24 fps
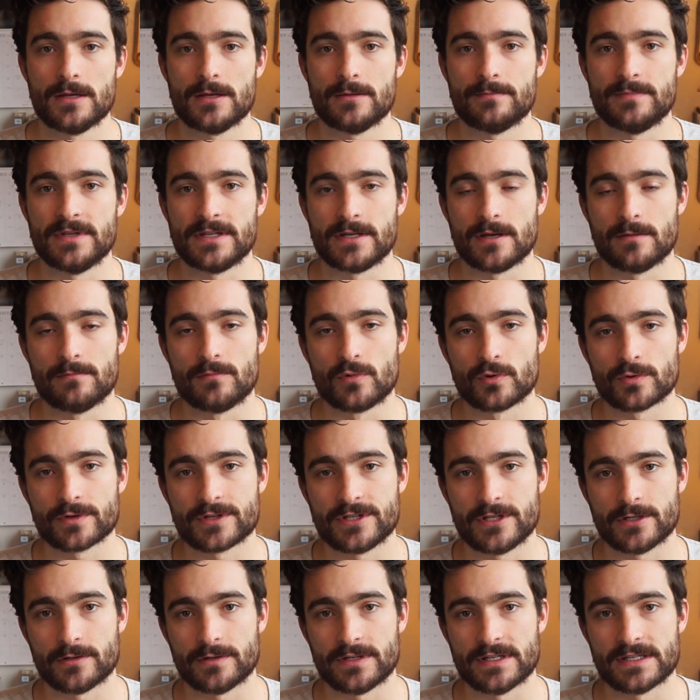become more
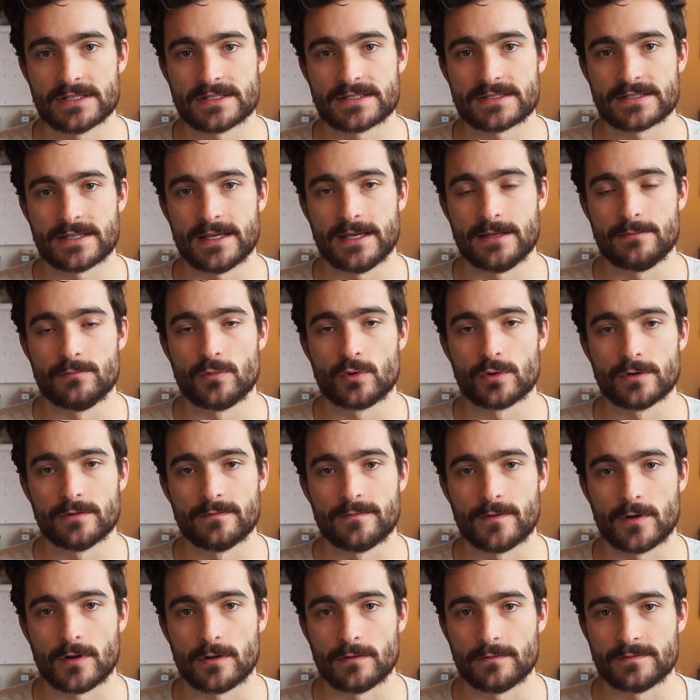curious and more
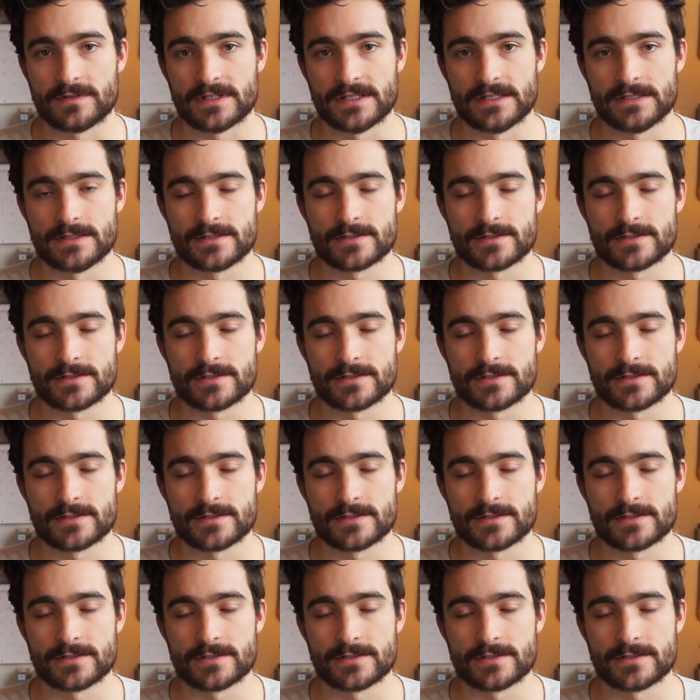involved in